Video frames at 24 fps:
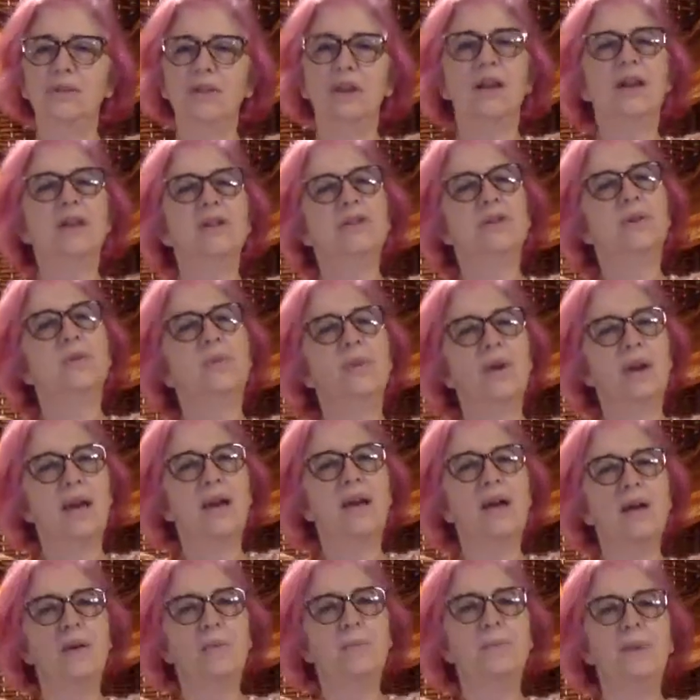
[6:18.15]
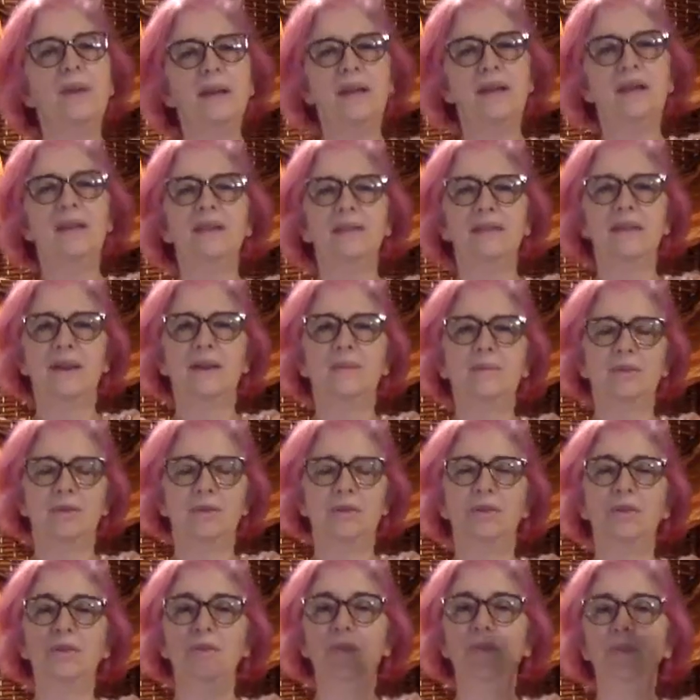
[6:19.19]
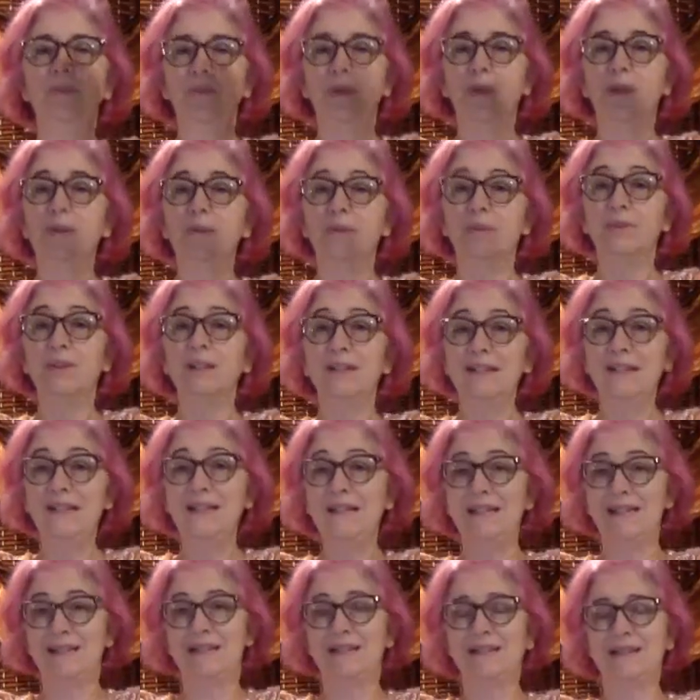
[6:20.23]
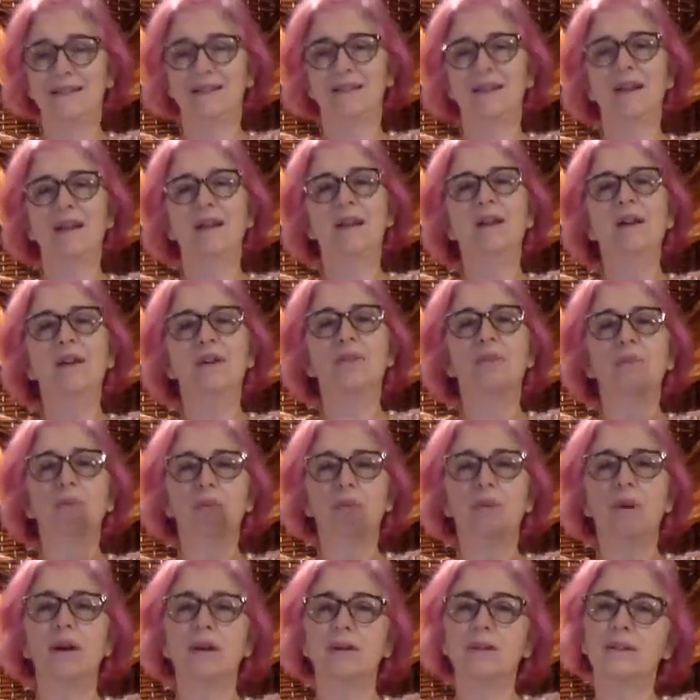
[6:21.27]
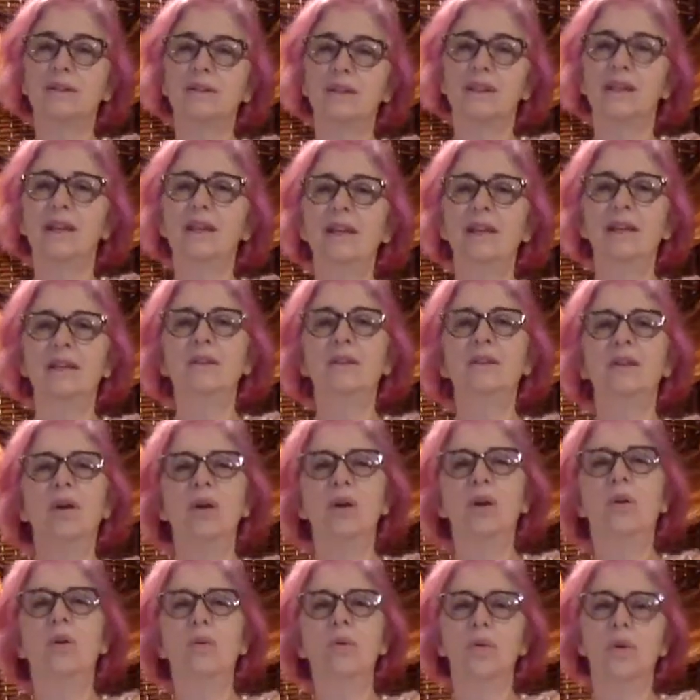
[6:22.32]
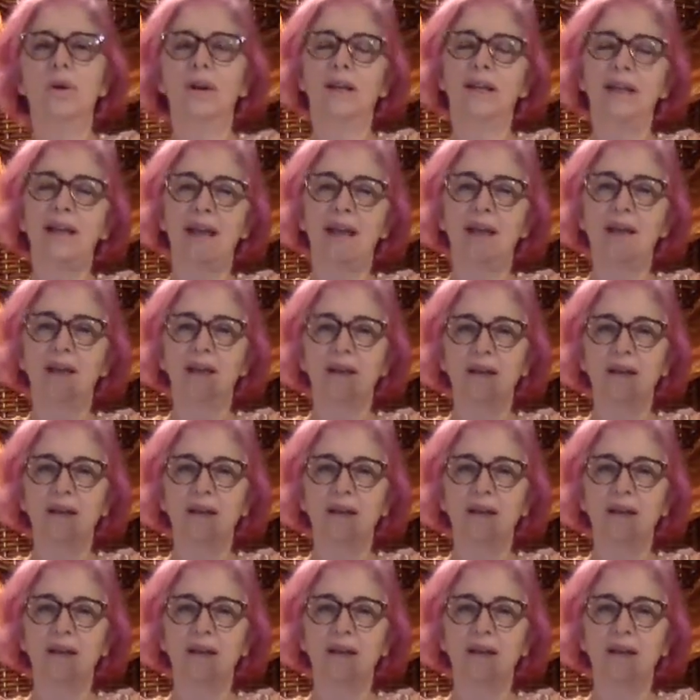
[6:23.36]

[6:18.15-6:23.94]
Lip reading: So we're helping them to be released through our skin, or get